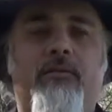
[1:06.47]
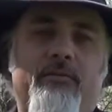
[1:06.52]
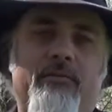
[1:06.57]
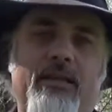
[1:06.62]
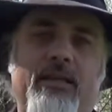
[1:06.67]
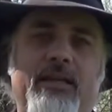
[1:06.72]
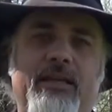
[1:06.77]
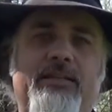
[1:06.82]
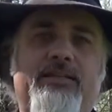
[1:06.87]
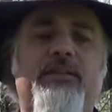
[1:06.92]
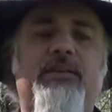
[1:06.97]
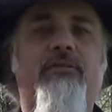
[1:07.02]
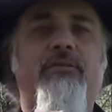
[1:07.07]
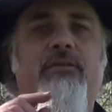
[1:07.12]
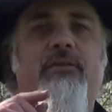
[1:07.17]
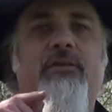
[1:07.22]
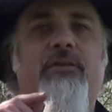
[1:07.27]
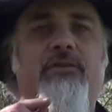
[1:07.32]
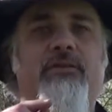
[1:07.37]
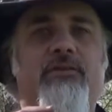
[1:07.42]
Thing is,
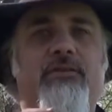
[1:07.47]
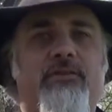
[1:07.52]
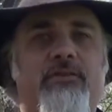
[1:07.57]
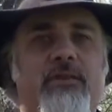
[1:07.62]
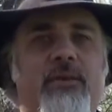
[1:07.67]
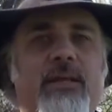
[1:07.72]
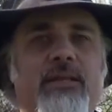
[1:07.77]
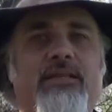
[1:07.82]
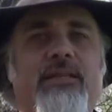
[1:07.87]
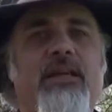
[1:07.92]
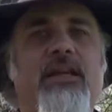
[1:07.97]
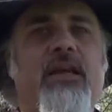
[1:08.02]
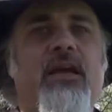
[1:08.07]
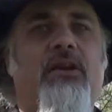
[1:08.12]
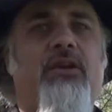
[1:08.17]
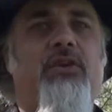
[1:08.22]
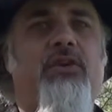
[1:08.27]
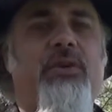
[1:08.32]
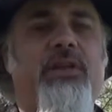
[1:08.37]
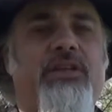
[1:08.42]
to enter,
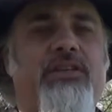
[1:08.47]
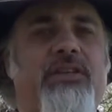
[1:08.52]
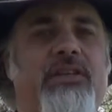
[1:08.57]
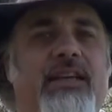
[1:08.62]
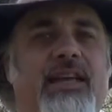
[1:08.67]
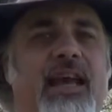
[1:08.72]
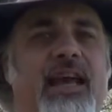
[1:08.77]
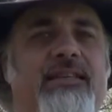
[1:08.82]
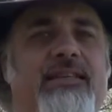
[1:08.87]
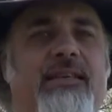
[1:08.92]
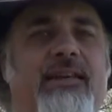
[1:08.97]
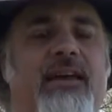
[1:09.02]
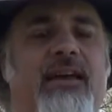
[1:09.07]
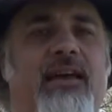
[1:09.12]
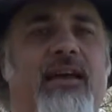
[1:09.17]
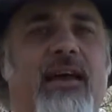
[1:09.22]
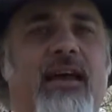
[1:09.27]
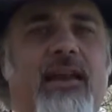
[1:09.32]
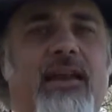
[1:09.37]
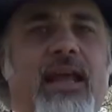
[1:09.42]
you need to get
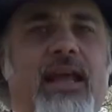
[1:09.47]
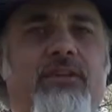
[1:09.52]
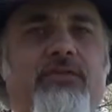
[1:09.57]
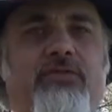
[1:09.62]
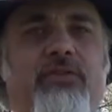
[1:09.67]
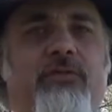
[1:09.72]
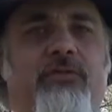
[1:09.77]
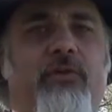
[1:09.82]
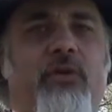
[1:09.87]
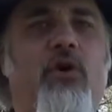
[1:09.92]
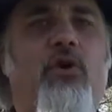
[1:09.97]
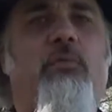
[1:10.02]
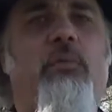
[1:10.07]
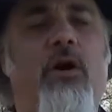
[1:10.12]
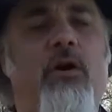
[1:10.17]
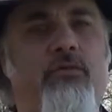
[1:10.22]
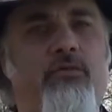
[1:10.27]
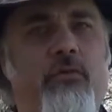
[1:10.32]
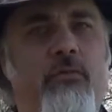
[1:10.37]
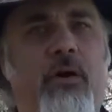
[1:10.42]
an entry form
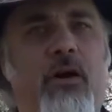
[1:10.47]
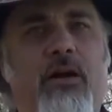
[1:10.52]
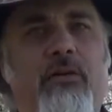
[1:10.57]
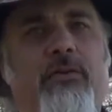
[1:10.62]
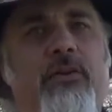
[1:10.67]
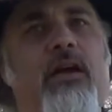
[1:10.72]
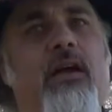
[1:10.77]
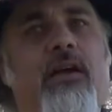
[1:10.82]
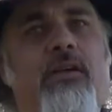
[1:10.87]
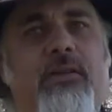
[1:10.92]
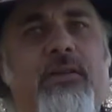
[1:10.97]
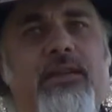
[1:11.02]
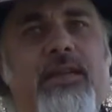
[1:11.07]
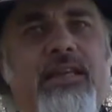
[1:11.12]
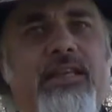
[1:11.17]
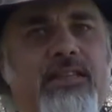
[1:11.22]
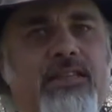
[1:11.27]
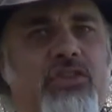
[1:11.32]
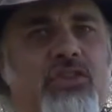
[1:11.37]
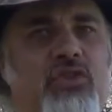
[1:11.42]
from either the
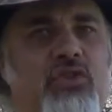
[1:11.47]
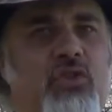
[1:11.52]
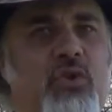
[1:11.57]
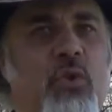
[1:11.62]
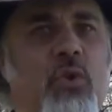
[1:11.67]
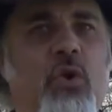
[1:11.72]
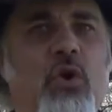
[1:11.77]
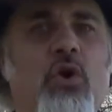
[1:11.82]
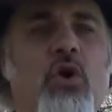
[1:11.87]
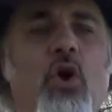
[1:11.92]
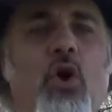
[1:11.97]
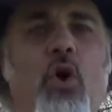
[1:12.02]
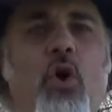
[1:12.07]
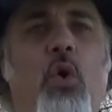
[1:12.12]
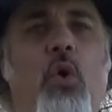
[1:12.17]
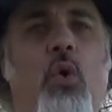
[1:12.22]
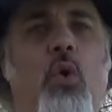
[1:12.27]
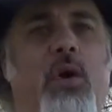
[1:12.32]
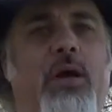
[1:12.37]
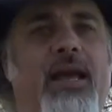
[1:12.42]
Nisa store
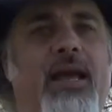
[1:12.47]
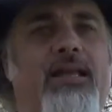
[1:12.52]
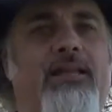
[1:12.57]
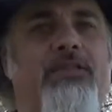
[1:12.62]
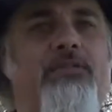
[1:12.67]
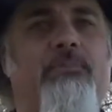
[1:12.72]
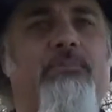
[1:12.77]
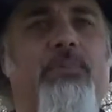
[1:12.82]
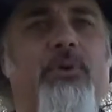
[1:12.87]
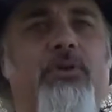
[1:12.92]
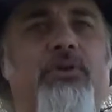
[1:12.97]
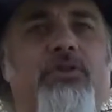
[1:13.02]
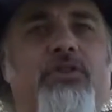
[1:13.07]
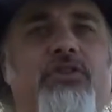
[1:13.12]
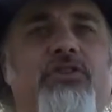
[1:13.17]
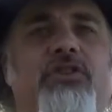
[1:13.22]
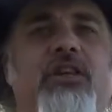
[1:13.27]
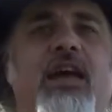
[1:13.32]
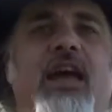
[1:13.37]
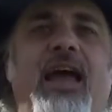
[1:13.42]
or Kedington
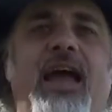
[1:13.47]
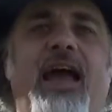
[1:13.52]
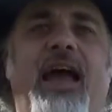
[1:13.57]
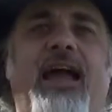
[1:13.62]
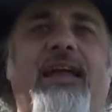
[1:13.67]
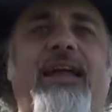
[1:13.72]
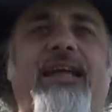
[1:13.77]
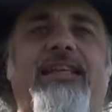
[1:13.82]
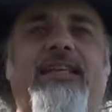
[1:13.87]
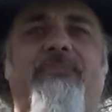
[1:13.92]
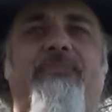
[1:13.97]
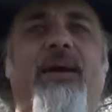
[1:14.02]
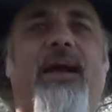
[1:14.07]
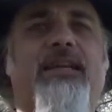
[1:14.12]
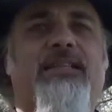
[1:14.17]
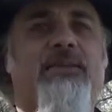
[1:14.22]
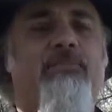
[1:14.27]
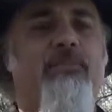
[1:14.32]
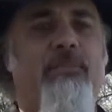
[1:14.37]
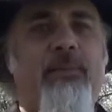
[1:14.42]
Butchers and get it back
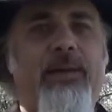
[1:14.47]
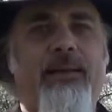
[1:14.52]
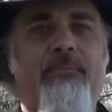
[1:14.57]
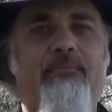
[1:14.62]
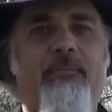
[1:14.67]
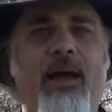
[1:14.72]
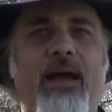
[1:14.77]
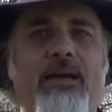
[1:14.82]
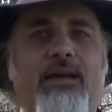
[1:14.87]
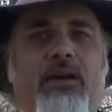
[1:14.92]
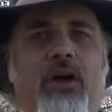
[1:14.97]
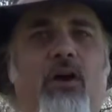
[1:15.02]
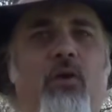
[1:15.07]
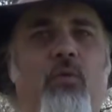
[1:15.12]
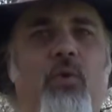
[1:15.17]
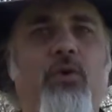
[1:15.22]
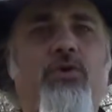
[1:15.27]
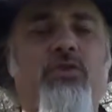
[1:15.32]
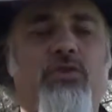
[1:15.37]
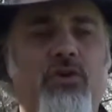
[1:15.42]
to Matt
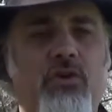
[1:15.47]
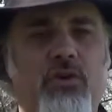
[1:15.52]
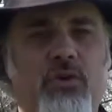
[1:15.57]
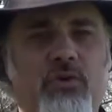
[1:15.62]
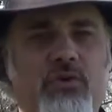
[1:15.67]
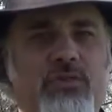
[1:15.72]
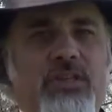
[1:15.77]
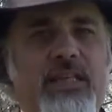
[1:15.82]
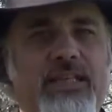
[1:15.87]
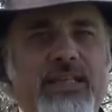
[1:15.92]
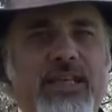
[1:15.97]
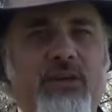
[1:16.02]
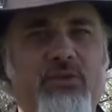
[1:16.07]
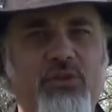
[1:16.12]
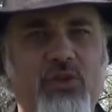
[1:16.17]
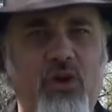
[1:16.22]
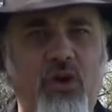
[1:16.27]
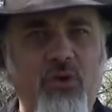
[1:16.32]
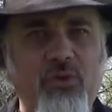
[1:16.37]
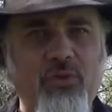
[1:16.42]
Garwood, whose details
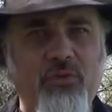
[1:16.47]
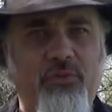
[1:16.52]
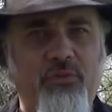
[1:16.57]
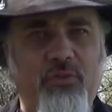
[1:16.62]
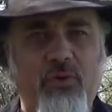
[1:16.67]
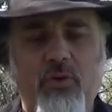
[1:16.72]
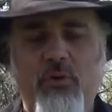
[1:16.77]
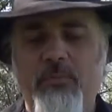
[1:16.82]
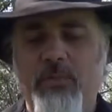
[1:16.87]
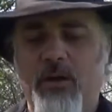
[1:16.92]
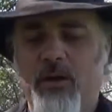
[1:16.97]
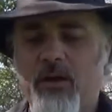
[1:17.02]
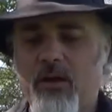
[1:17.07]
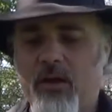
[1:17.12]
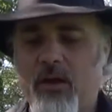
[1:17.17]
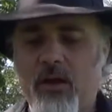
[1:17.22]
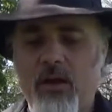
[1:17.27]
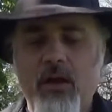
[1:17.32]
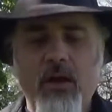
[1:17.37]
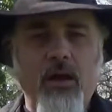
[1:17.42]
are on the form,
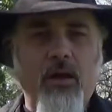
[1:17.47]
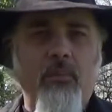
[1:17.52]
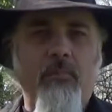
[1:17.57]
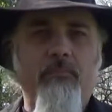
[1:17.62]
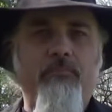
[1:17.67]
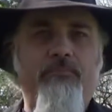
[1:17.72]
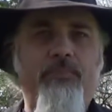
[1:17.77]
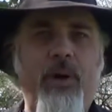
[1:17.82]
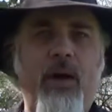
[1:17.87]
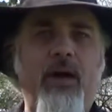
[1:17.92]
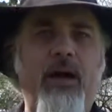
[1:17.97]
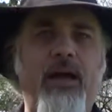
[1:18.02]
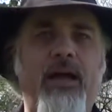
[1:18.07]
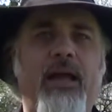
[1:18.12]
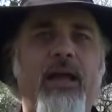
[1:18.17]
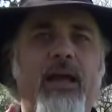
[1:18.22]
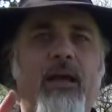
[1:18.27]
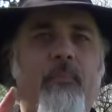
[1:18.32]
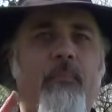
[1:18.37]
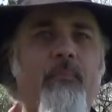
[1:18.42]

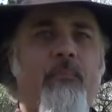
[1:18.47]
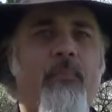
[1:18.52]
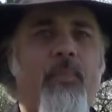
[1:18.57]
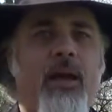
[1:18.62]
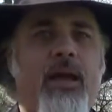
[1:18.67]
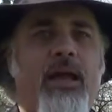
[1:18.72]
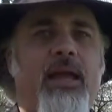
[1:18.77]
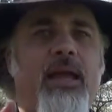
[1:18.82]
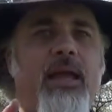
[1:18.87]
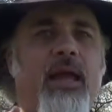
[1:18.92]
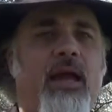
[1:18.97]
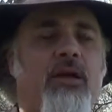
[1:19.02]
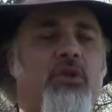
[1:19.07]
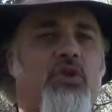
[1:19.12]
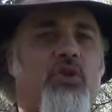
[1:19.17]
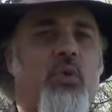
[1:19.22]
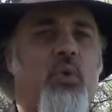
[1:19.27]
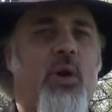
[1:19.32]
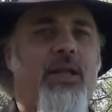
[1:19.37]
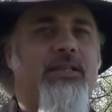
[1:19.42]
by May
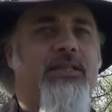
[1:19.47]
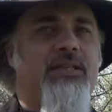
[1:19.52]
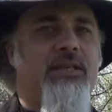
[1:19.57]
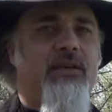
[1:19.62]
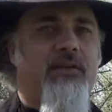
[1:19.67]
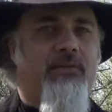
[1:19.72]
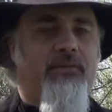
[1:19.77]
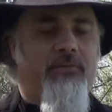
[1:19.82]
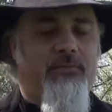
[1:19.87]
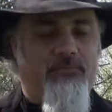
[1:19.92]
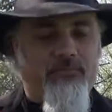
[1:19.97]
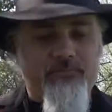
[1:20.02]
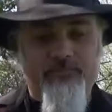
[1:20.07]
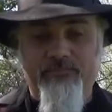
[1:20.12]
20th.